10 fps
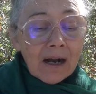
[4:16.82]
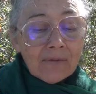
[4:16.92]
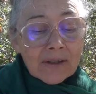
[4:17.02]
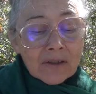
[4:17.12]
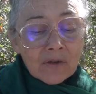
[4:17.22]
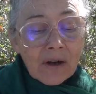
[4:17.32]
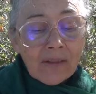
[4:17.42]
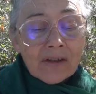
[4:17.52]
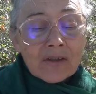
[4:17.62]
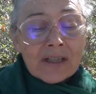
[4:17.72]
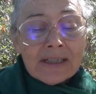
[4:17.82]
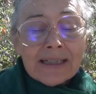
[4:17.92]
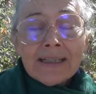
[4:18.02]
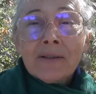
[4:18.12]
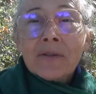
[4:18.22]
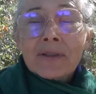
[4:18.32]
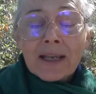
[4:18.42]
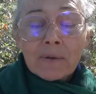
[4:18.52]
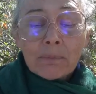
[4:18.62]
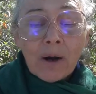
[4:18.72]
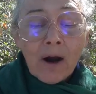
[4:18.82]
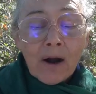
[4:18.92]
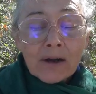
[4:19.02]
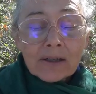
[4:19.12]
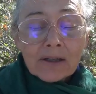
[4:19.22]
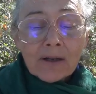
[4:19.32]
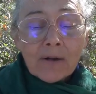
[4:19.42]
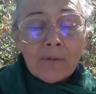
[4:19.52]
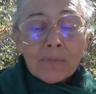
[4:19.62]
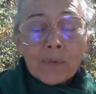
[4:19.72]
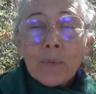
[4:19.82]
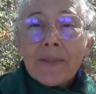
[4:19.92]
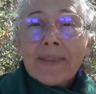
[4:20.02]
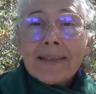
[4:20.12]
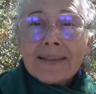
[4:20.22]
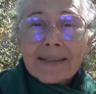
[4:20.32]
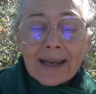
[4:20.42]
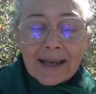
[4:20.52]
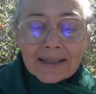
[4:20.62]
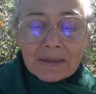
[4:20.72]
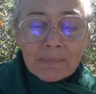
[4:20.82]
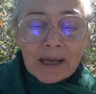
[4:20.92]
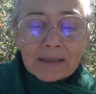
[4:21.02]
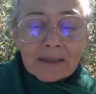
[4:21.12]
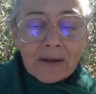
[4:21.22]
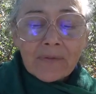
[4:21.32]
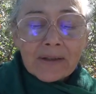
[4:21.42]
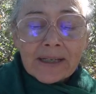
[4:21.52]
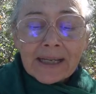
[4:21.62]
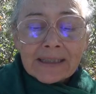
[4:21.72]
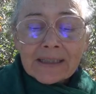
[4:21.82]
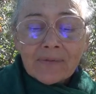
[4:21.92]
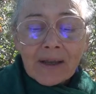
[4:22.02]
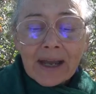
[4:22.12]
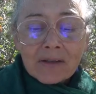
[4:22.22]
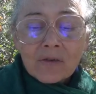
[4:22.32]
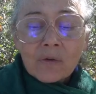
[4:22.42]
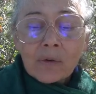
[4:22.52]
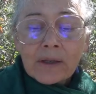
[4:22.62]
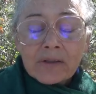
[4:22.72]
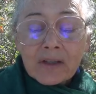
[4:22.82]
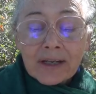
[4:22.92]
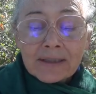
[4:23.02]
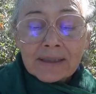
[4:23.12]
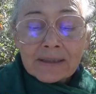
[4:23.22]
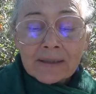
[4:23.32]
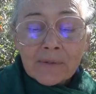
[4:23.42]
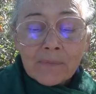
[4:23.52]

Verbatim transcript: of astrology deals in part with this aspect of the negative astral agenda.